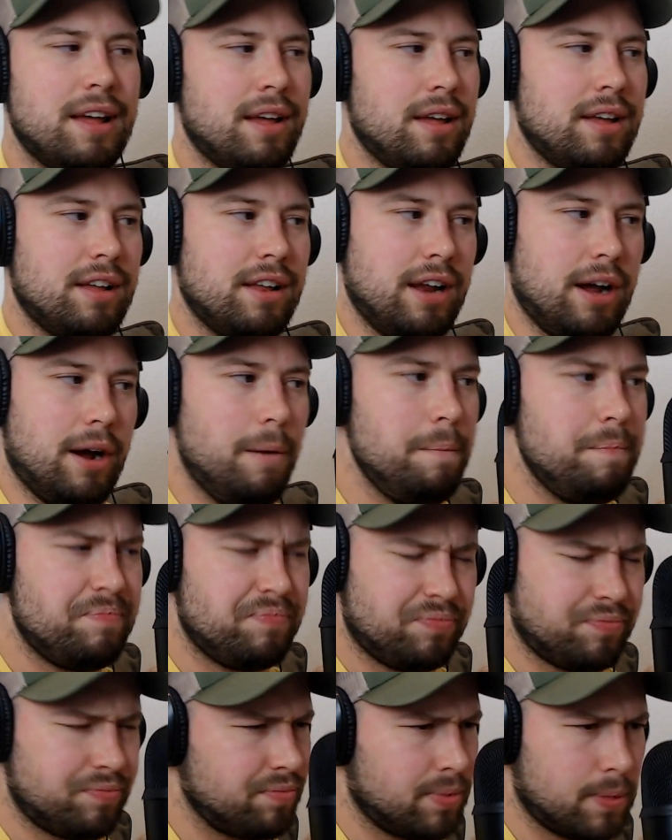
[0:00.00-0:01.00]
You know,
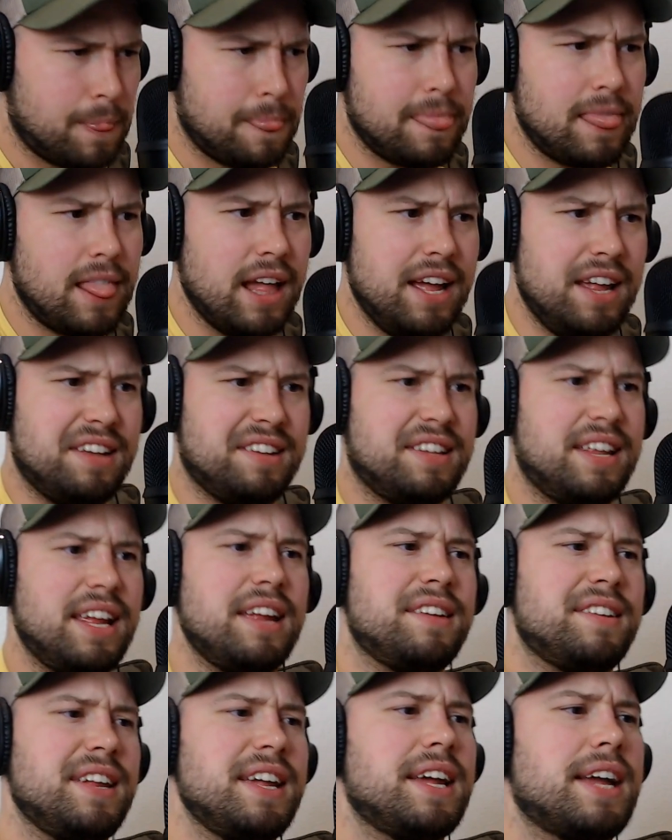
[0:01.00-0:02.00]
is
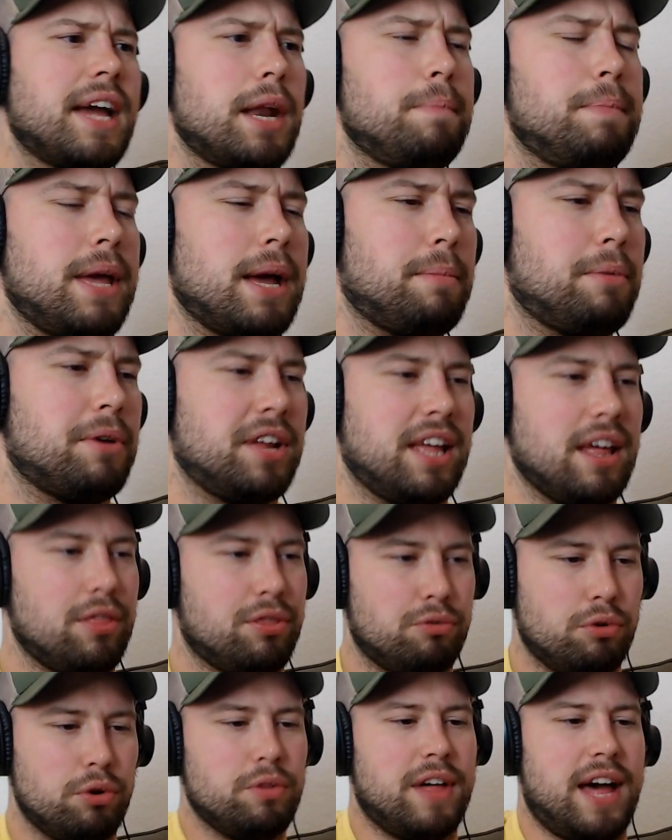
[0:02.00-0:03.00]
DC going to be able to get
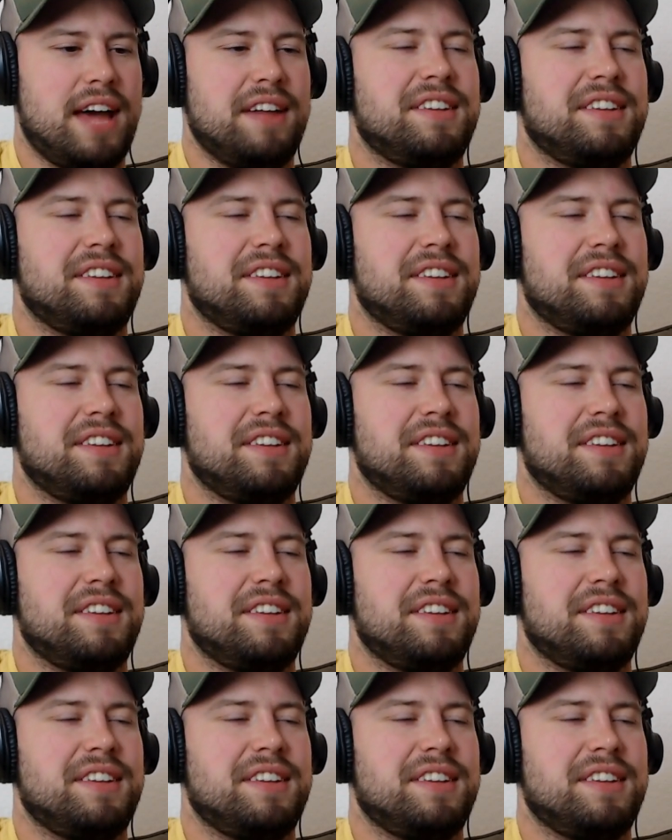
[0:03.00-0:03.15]
through that?